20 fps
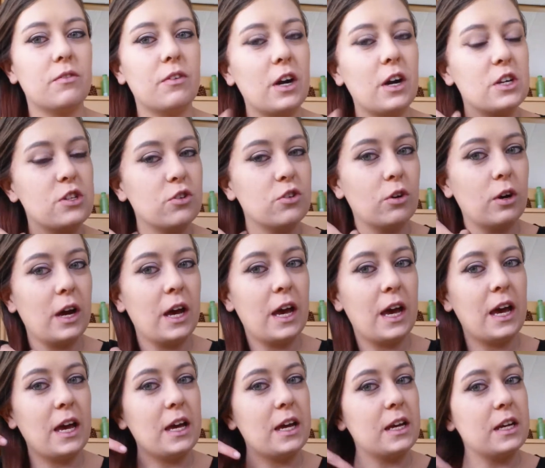divide your
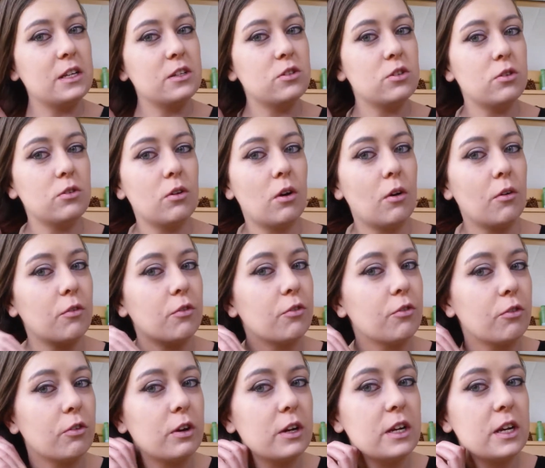hair into
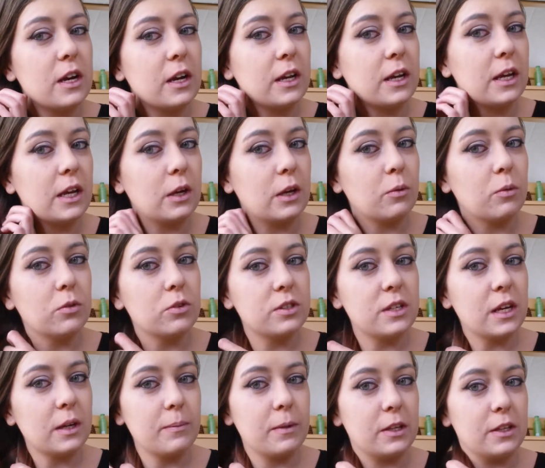3 equal
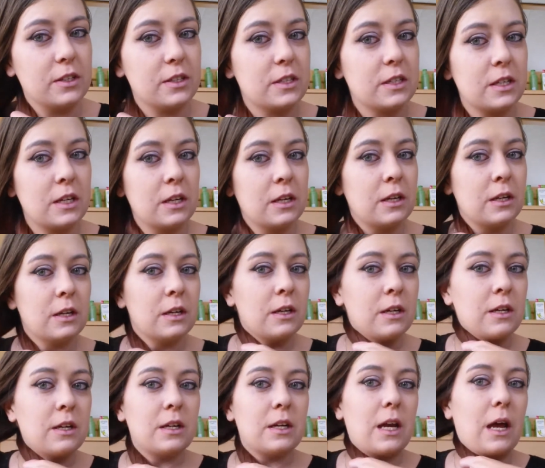segments.
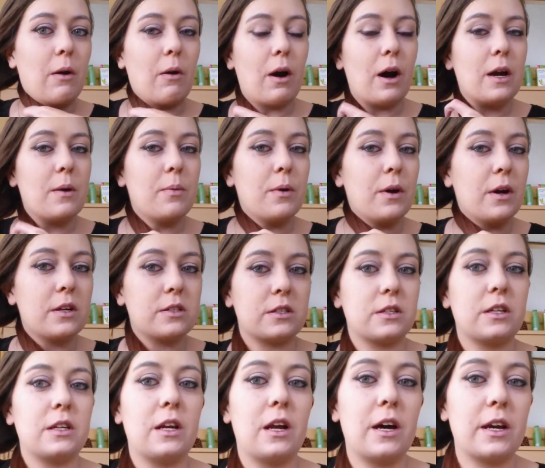Now I
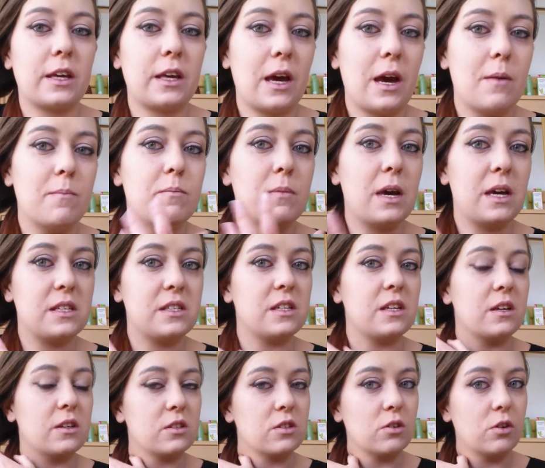personally like a
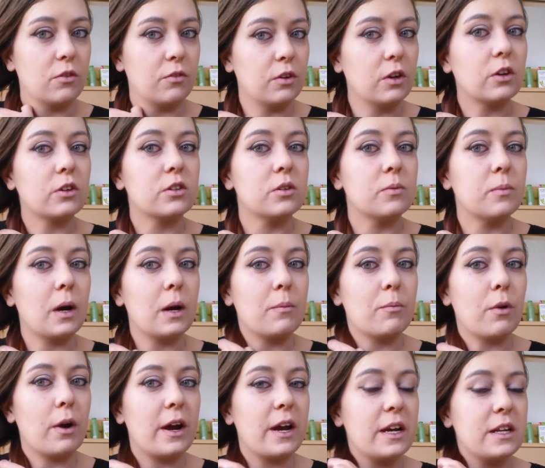messier sort of look to my
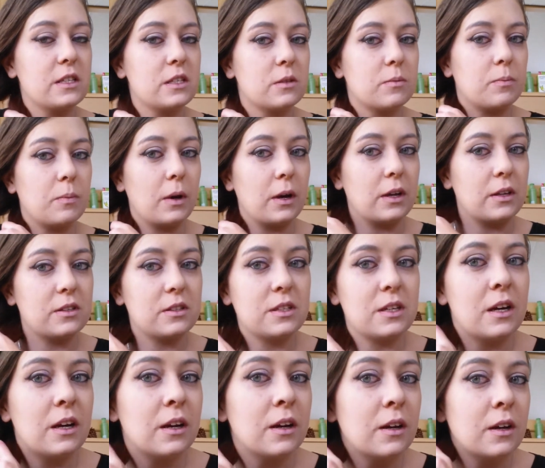braids,
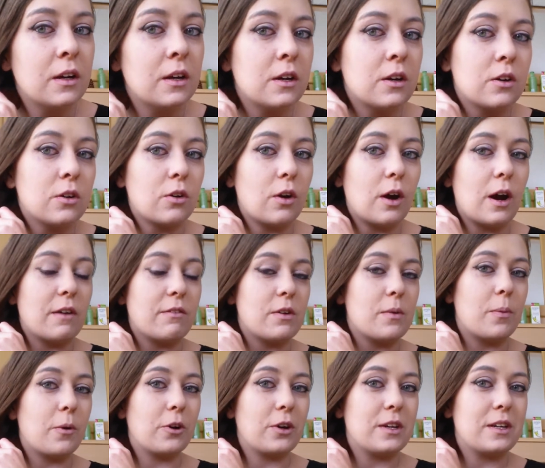but not
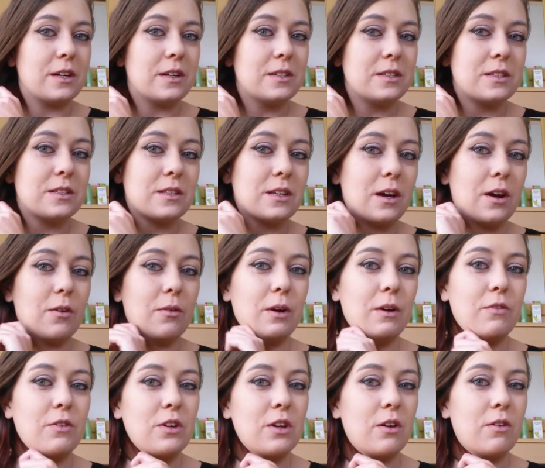everybody does. So
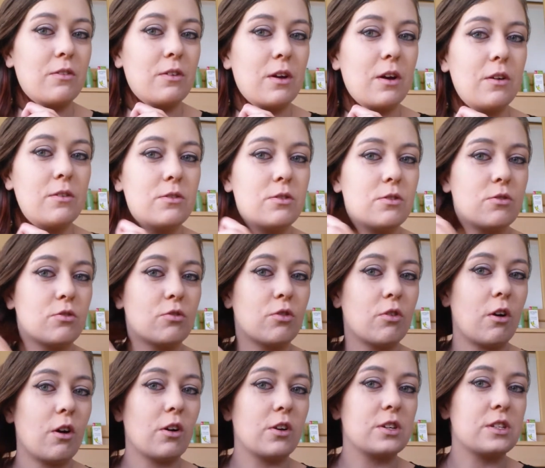if you don't know, you
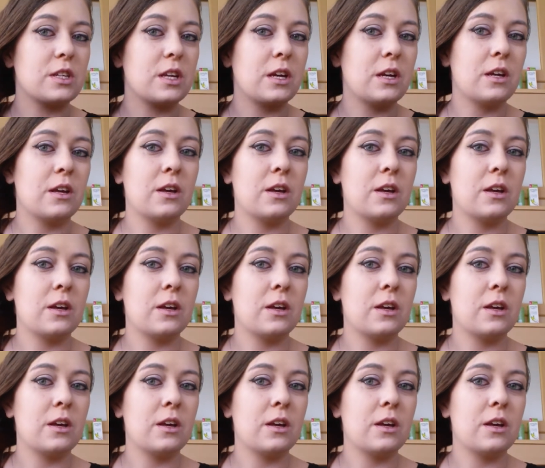cross